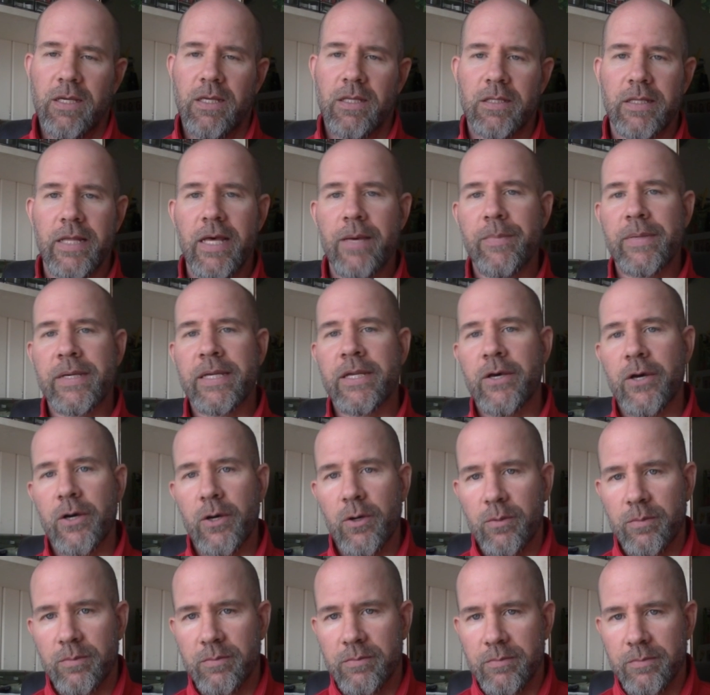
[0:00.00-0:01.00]
let me
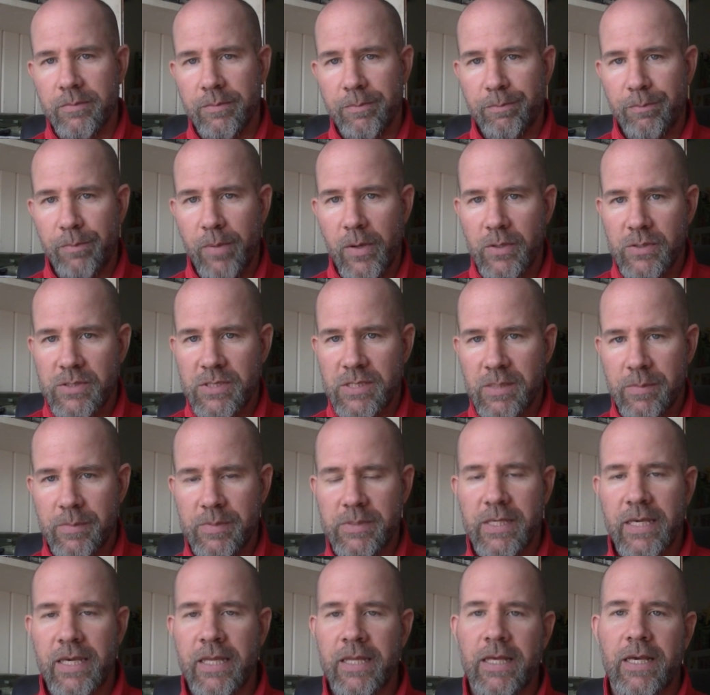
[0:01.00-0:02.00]
know. Post
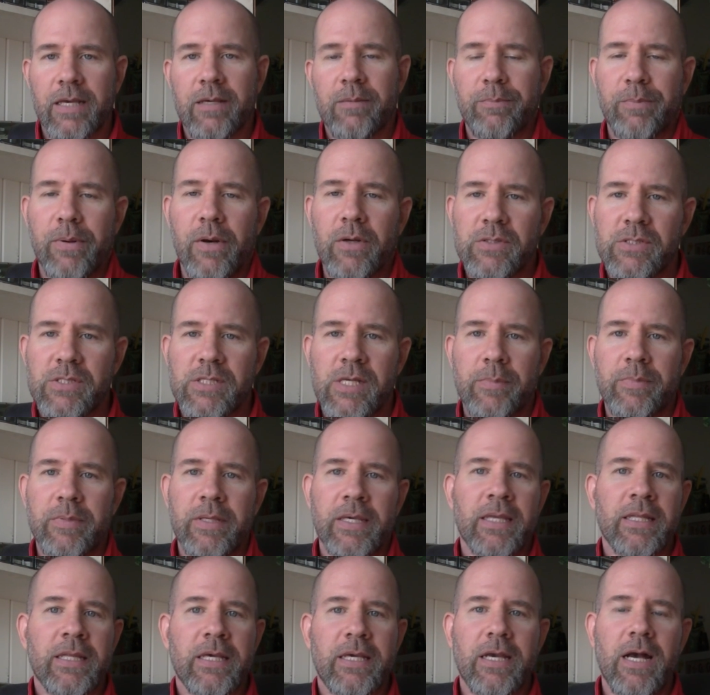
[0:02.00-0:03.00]
something in
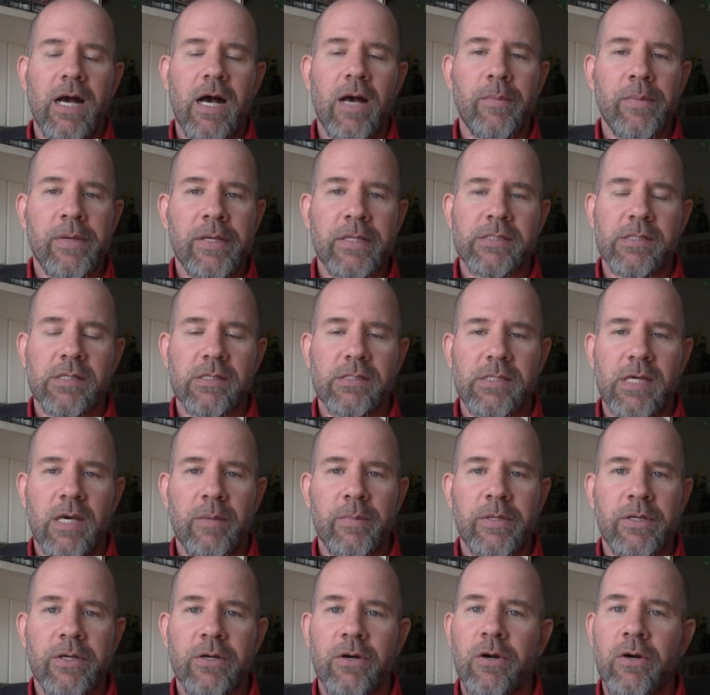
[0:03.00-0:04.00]
the comments and tell
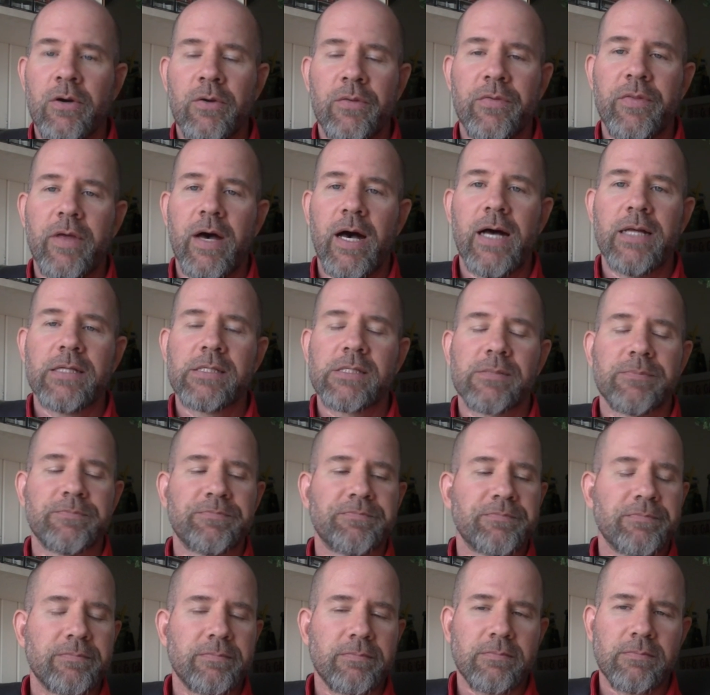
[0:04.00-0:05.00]
me your own thoughts.
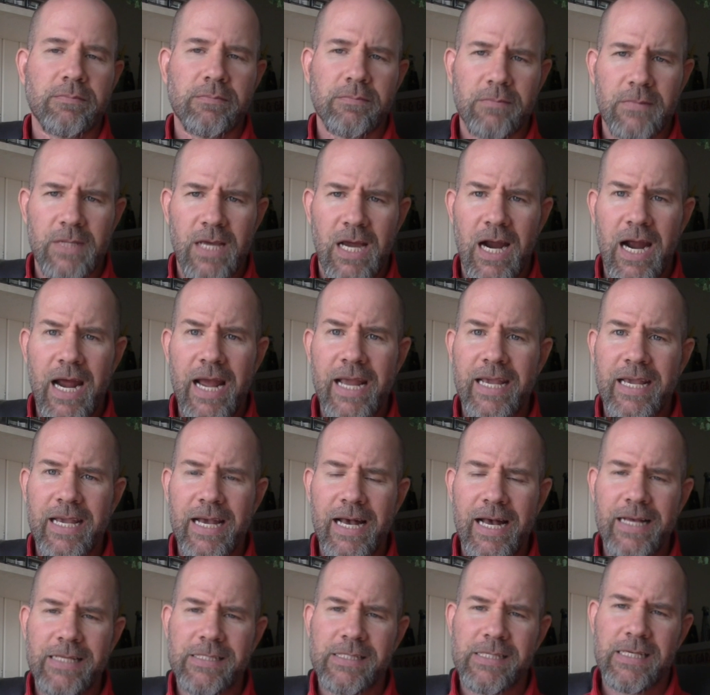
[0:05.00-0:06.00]
All right,
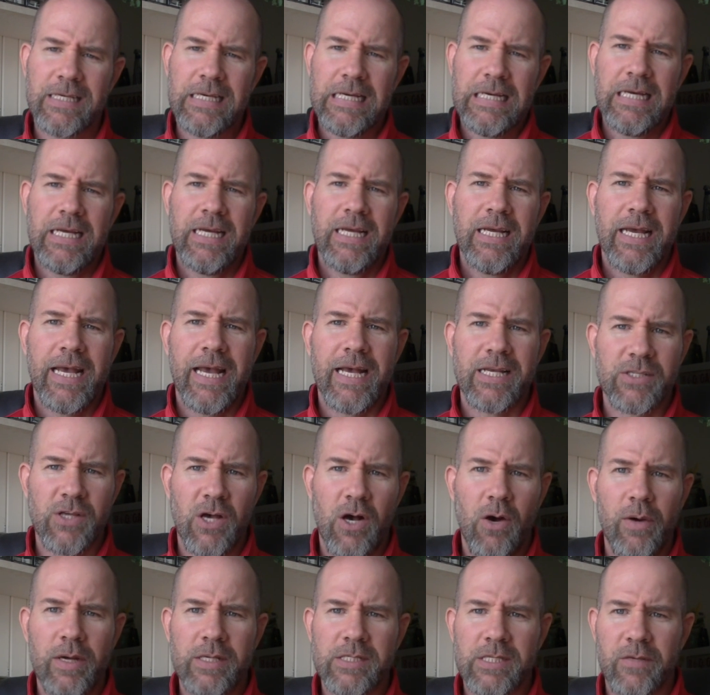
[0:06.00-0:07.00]
guys. As
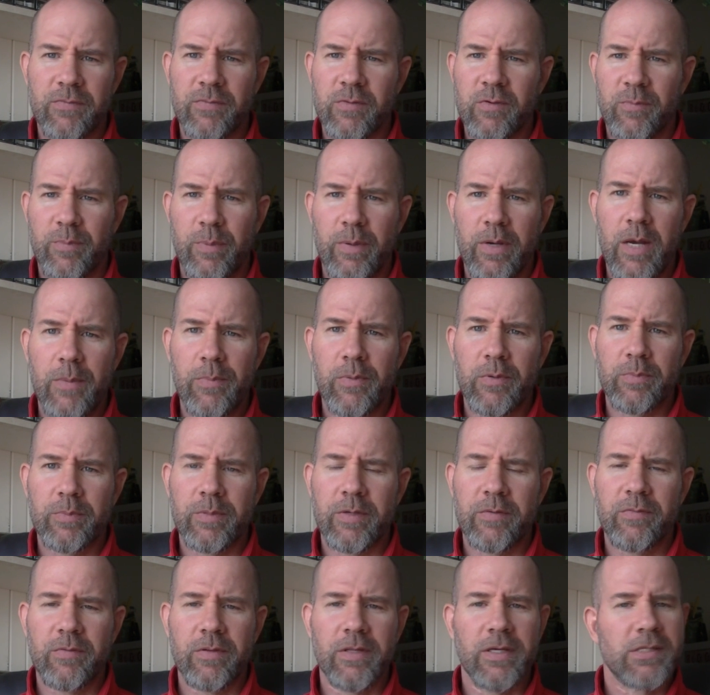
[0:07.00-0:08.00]
always, if you've put up with
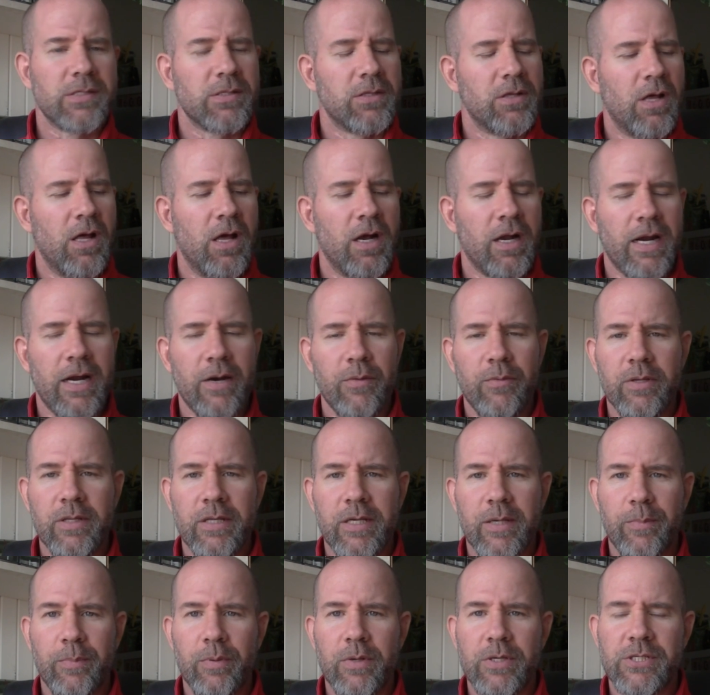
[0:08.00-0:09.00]
me for this long, I
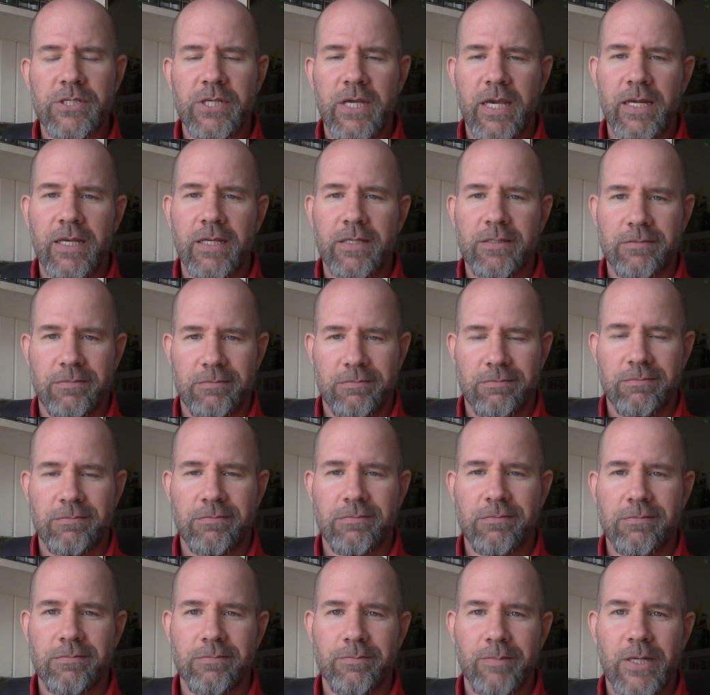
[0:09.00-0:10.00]
really appreciate it.
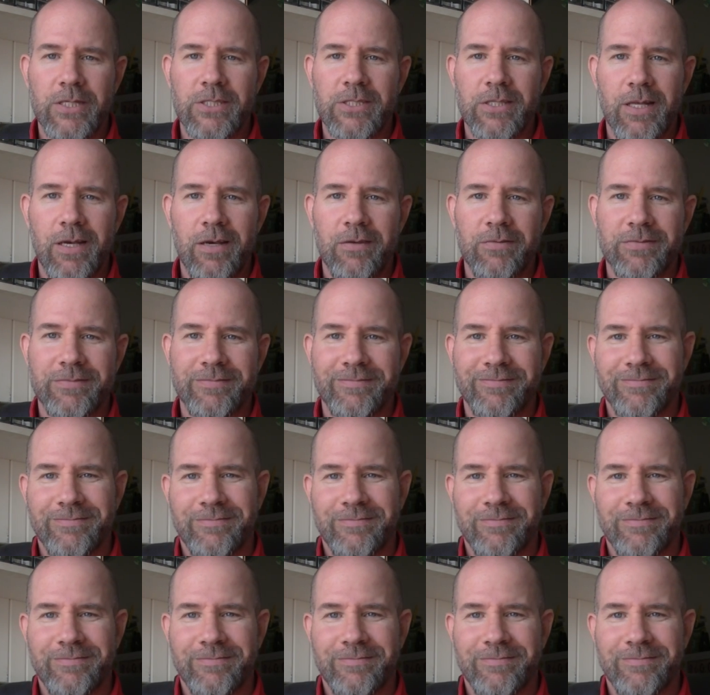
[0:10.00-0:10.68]
Much love.